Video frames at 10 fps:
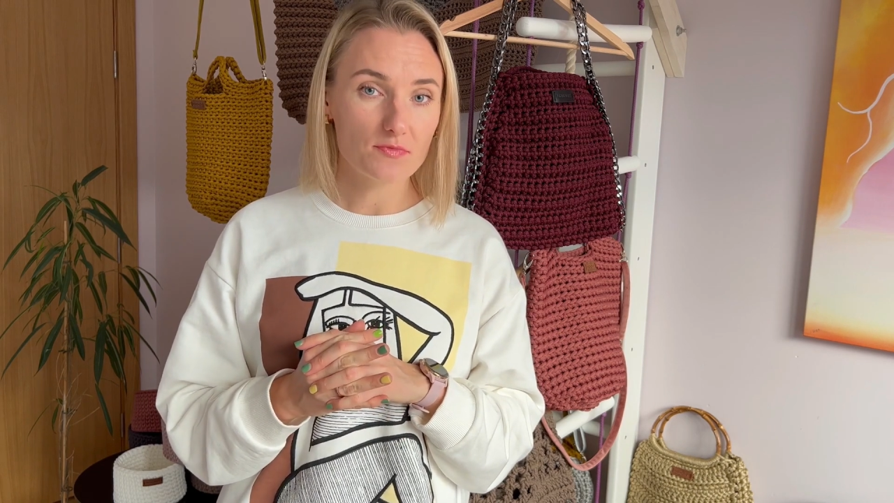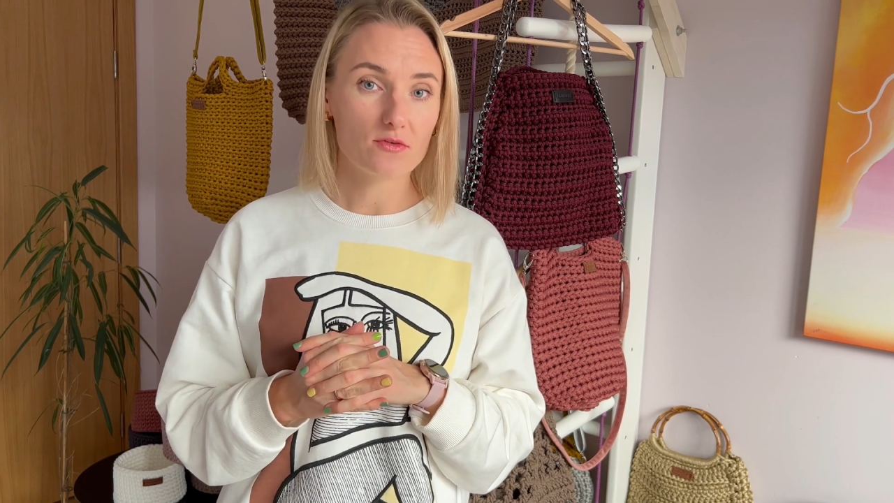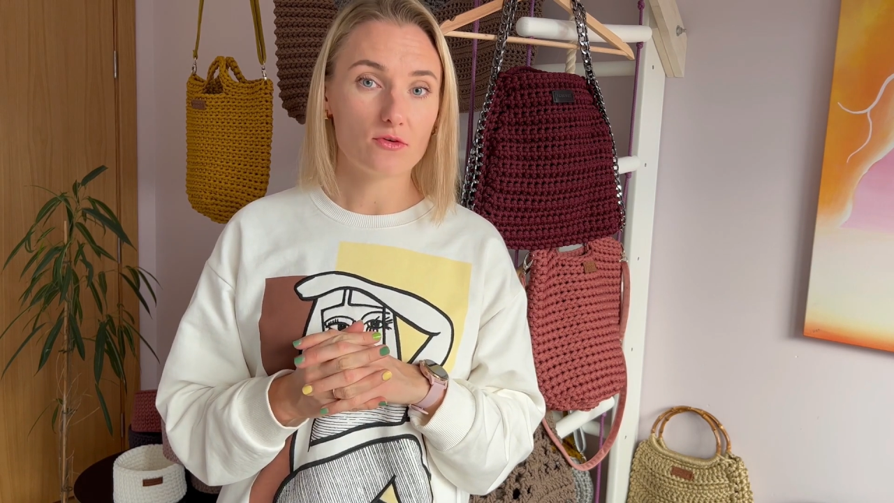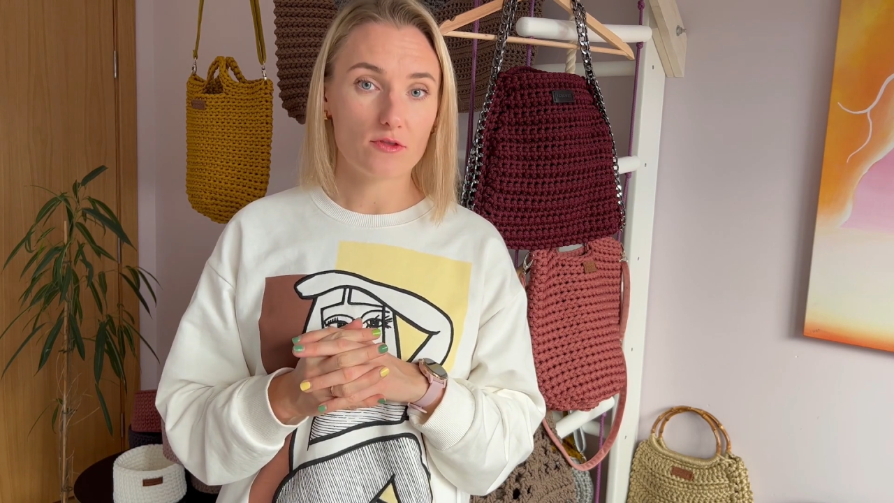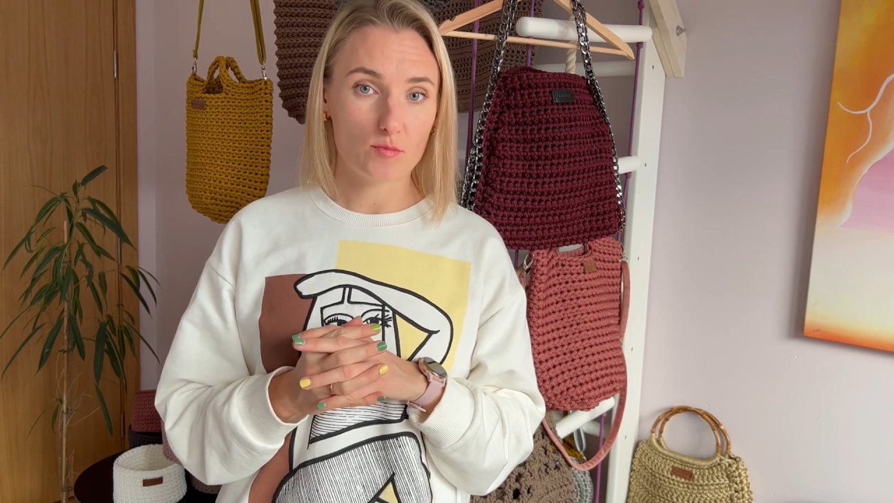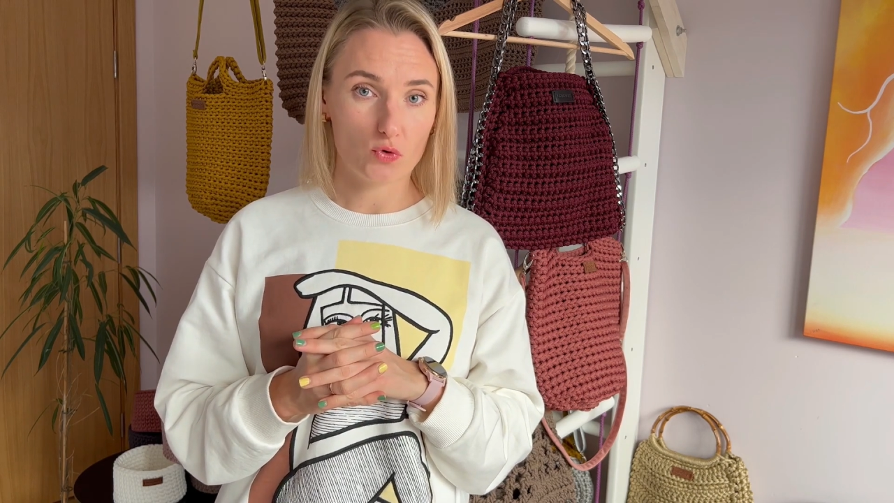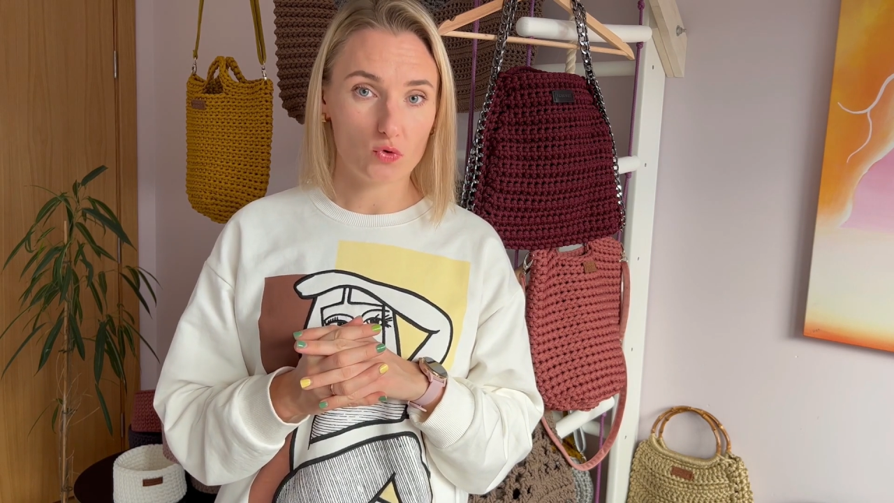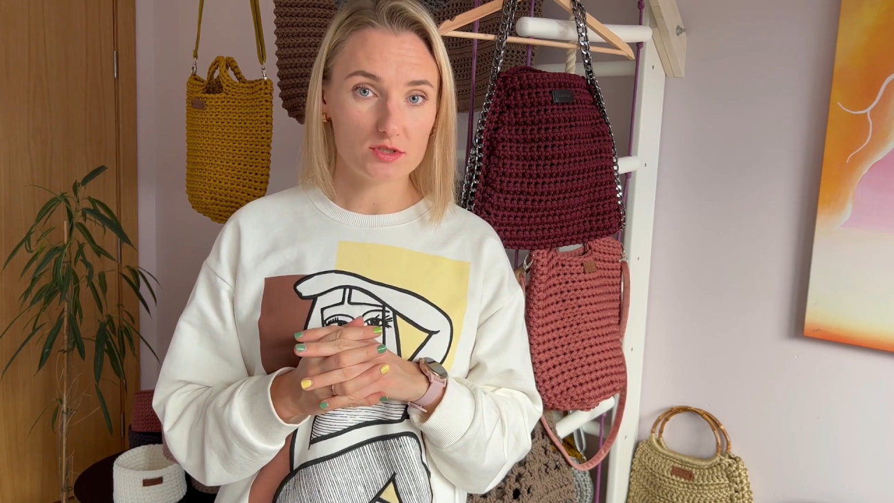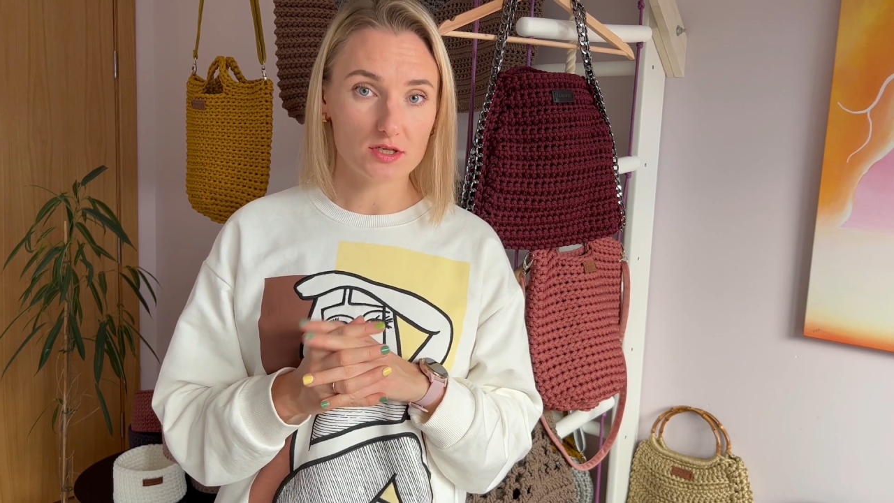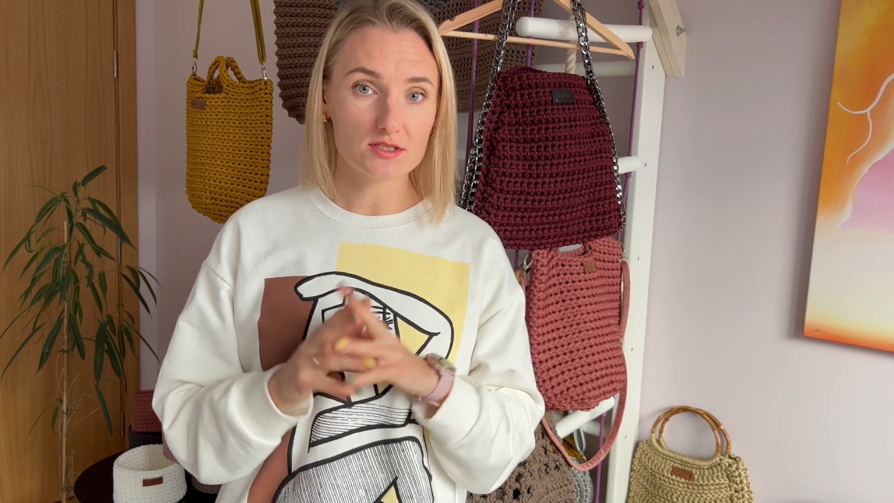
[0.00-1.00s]
for the
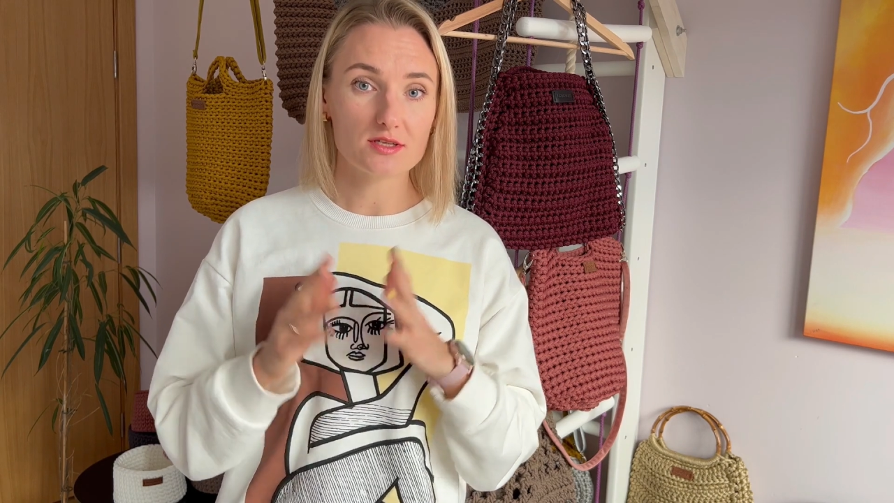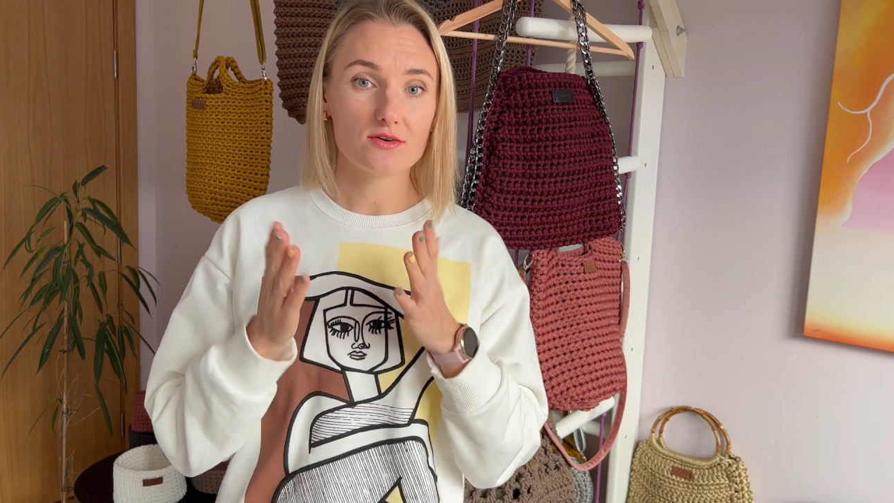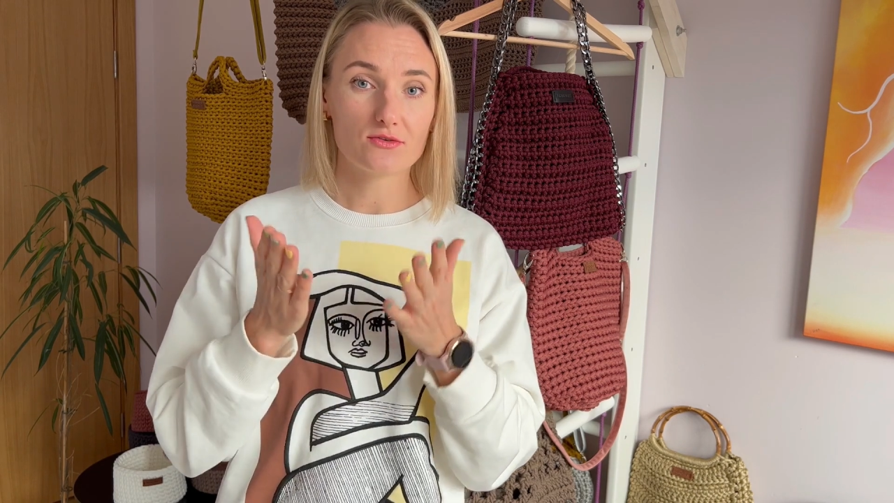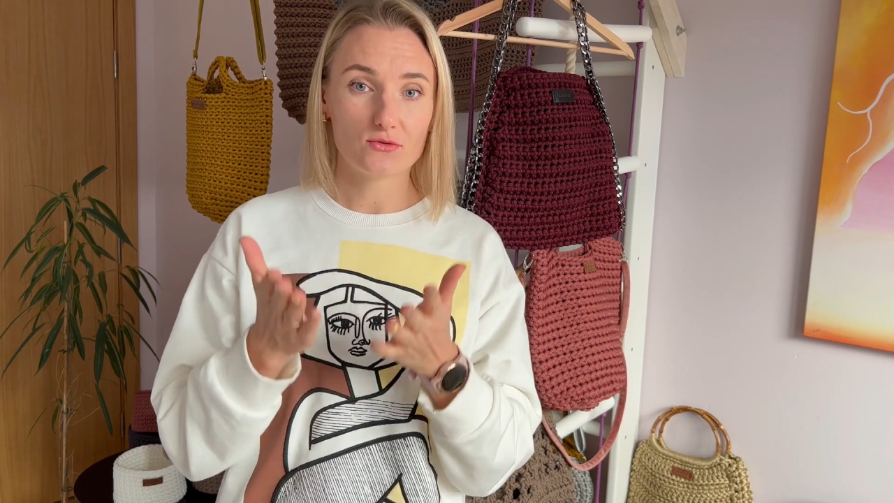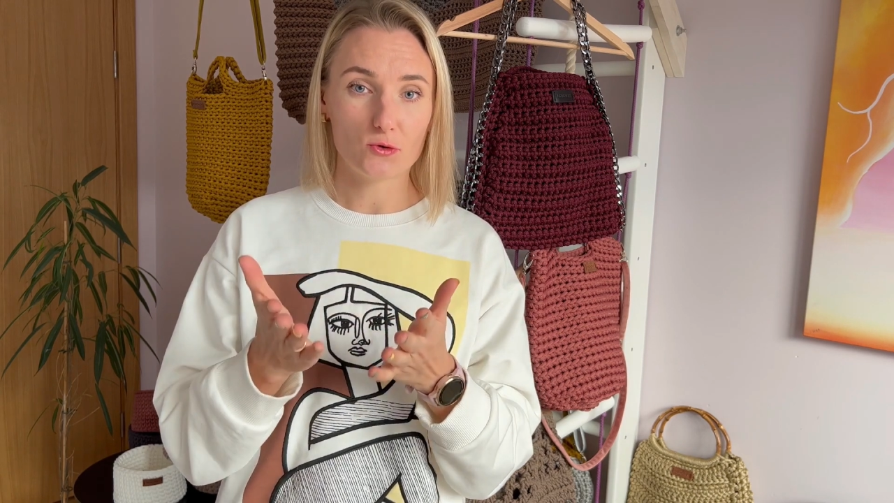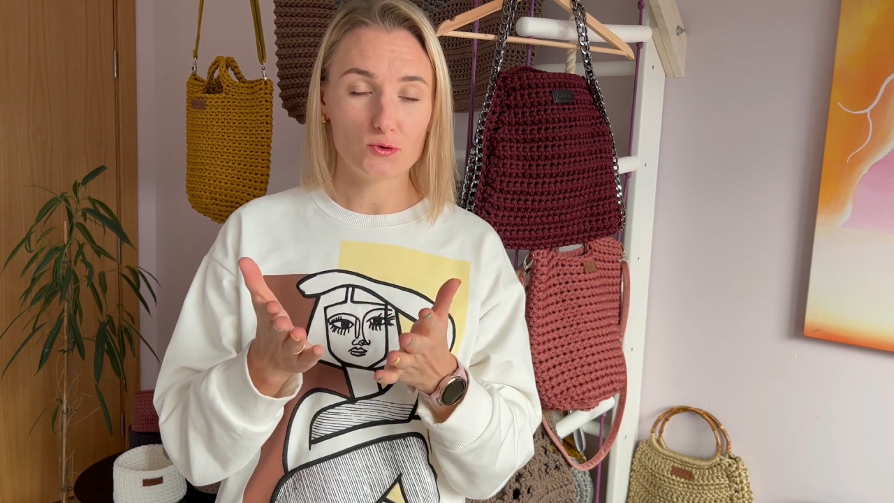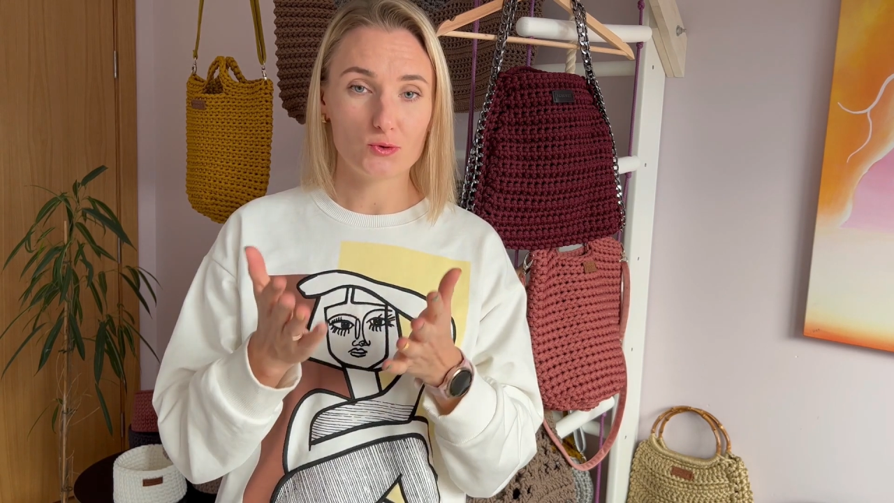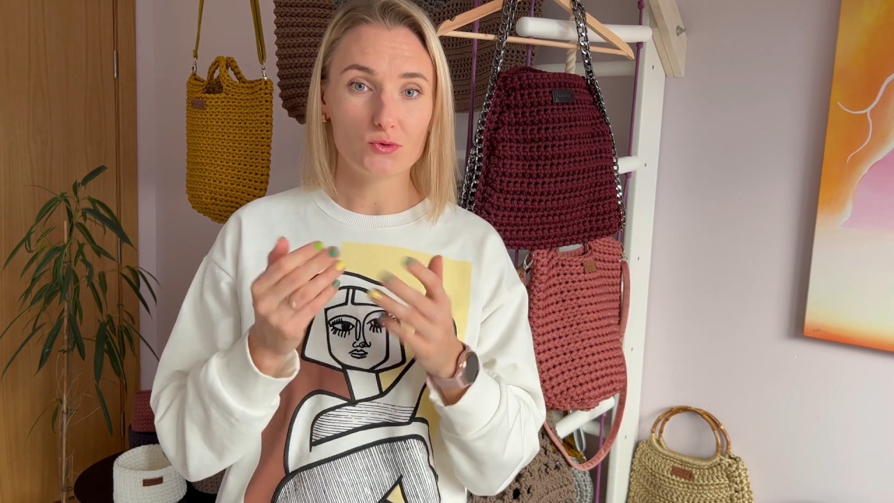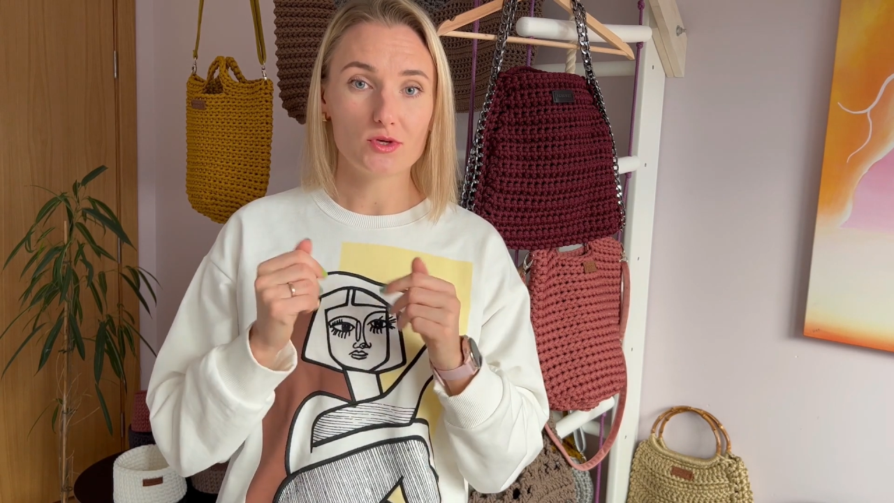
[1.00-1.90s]
projects for you,